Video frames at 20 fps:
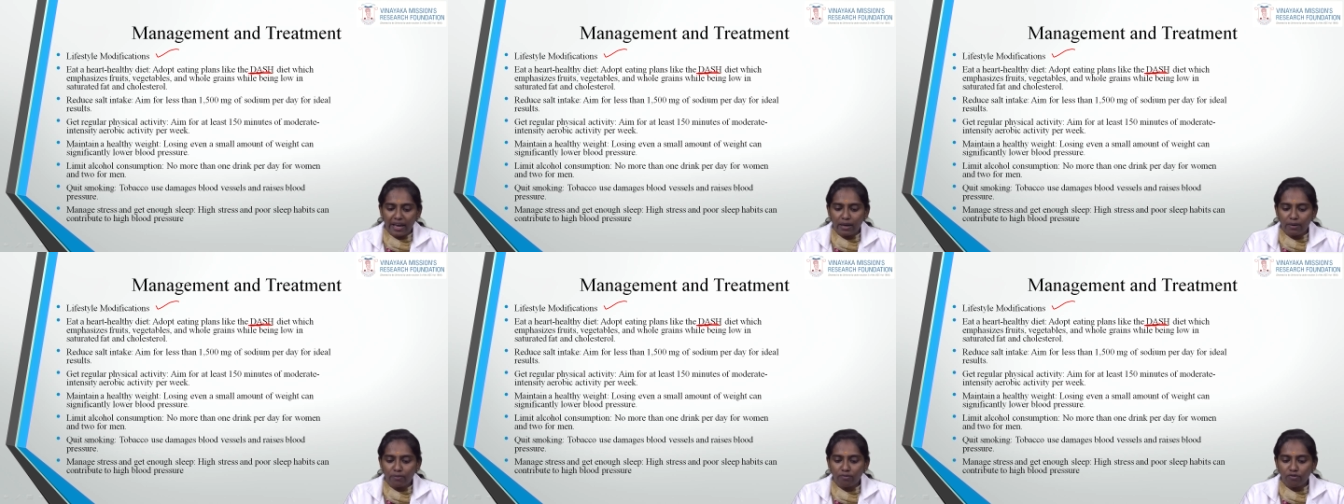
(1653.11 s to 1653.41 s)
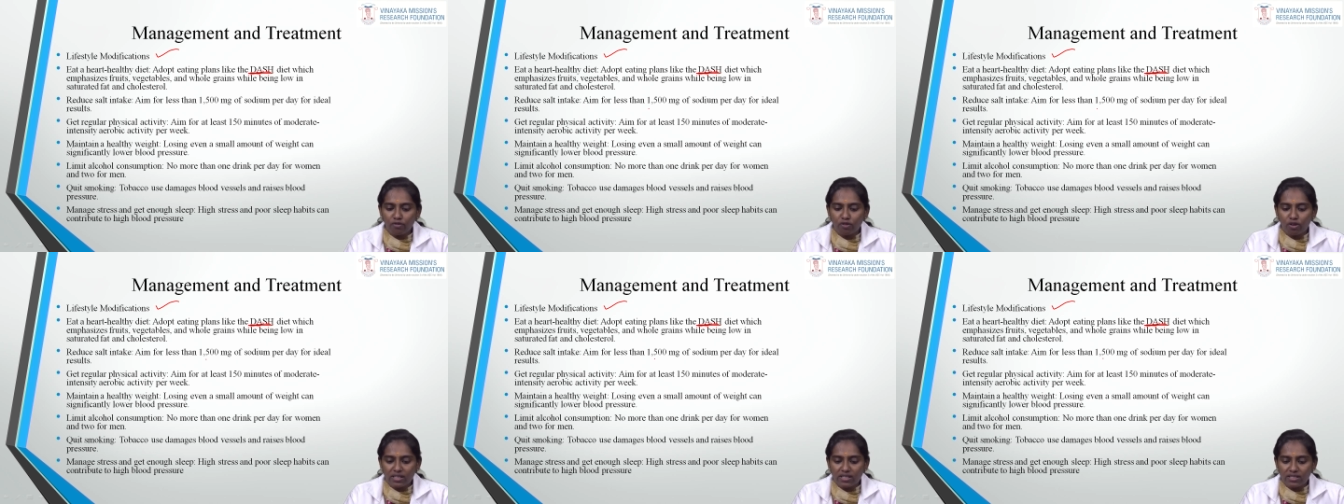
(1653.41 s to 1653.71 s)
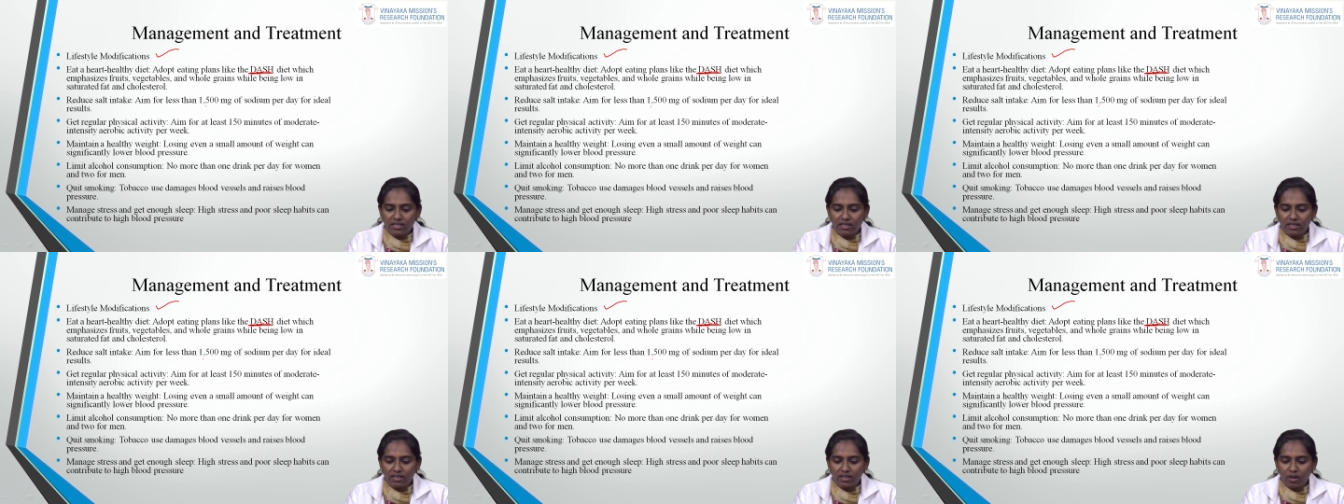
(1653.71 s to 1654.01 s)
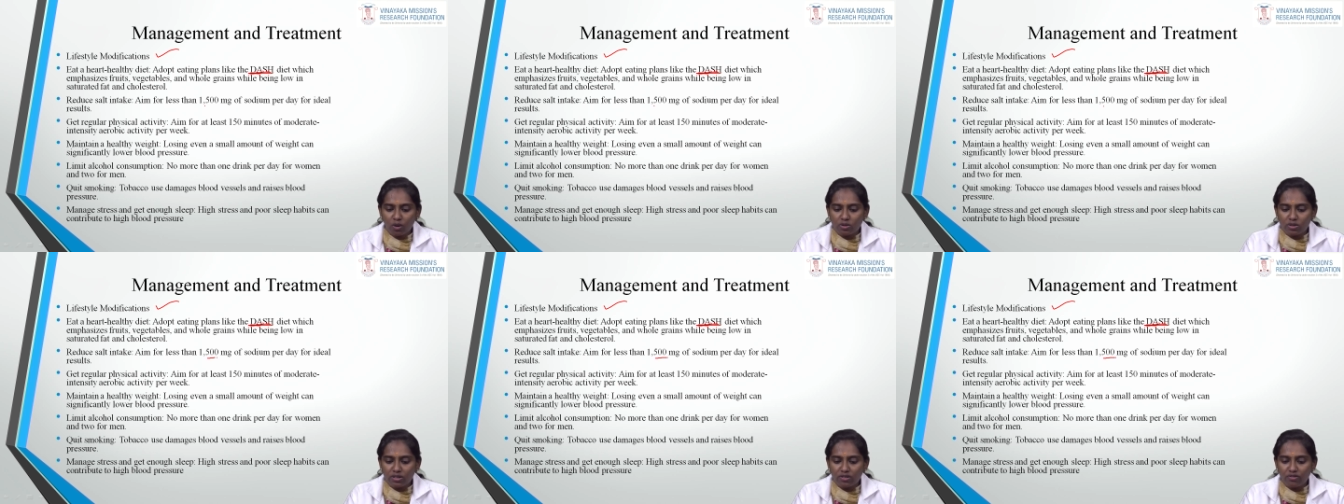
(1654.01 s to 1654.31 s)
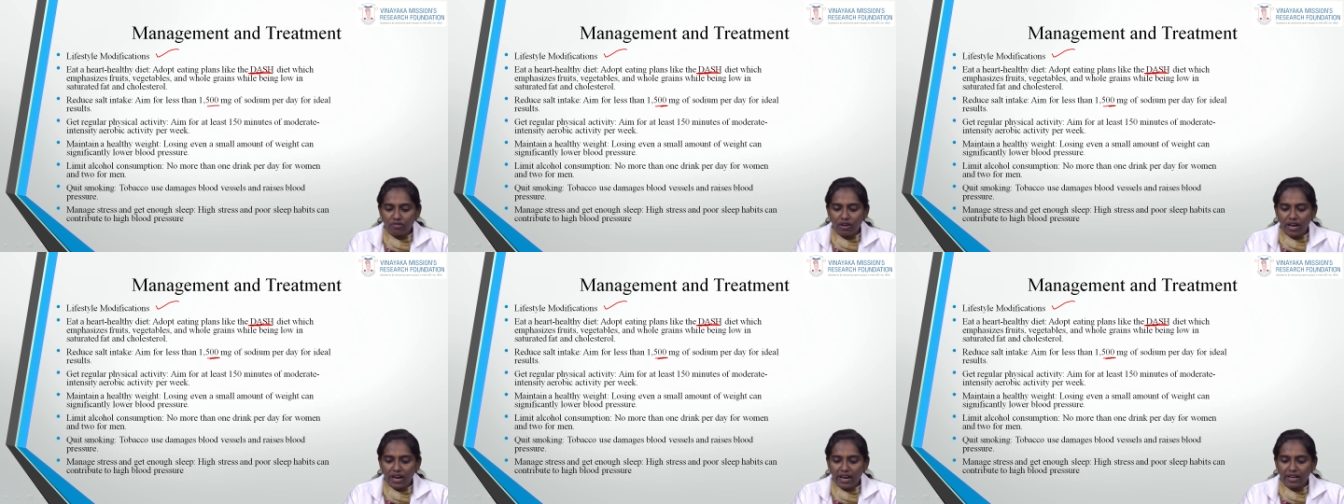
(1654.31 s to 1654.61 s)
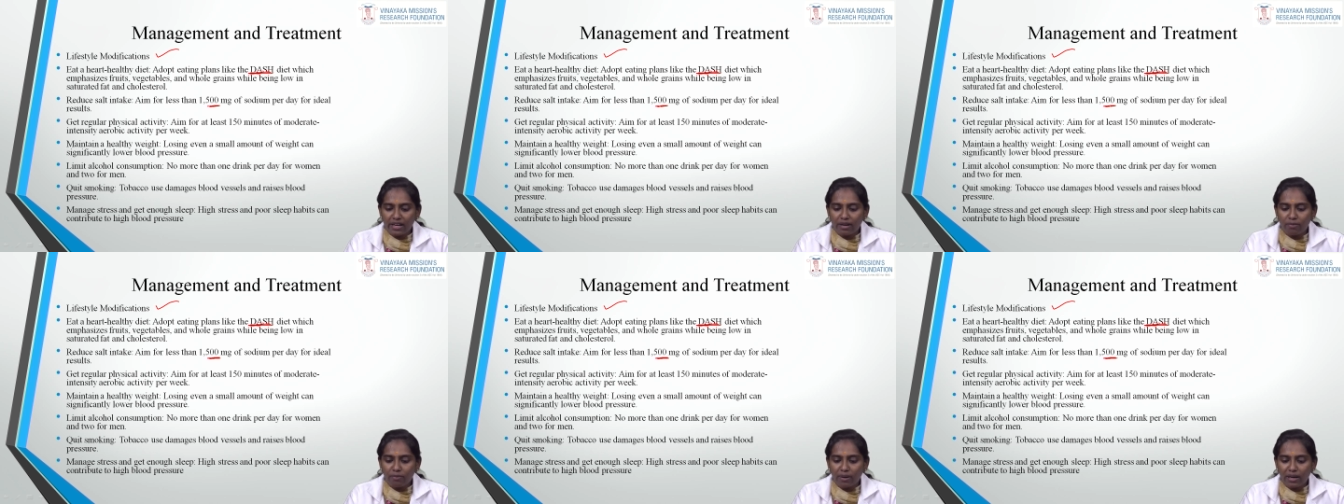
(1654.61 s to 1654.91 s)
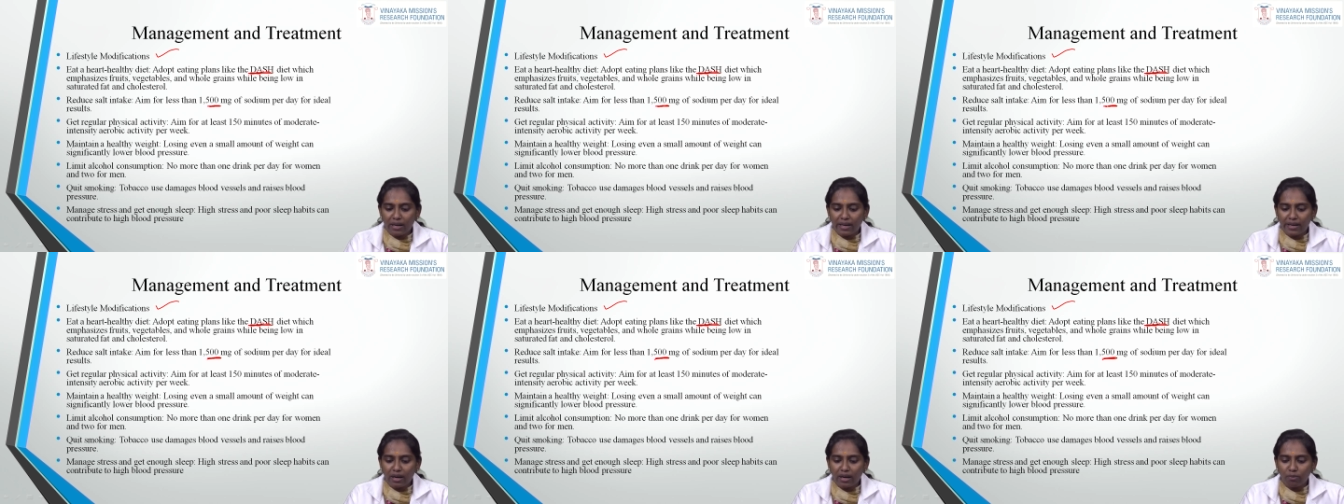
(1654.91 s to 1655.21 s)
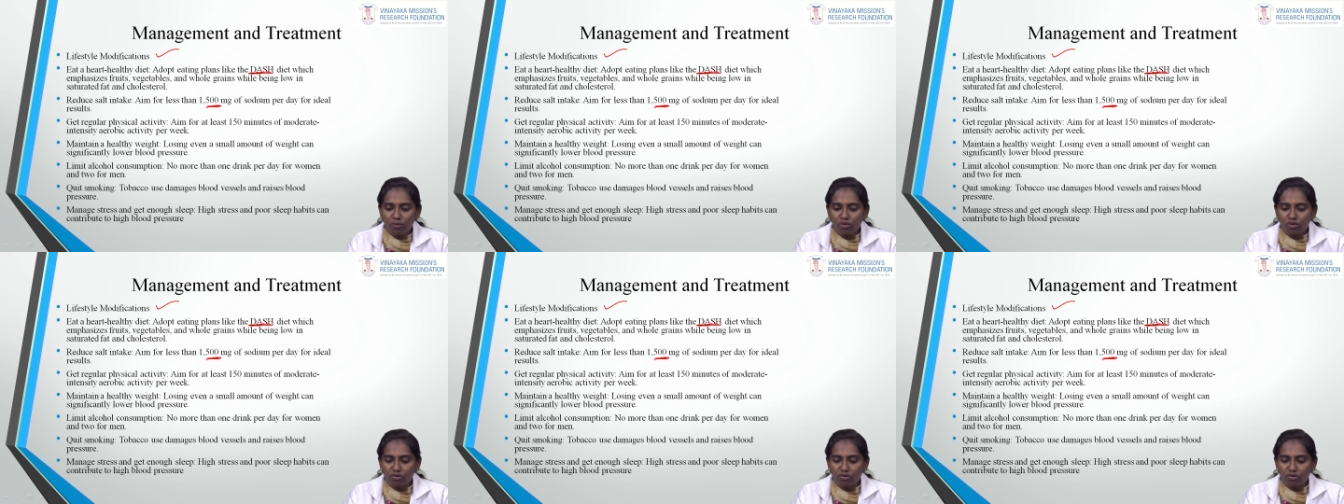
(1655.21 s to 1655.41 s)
Aim for less than 1500 milligram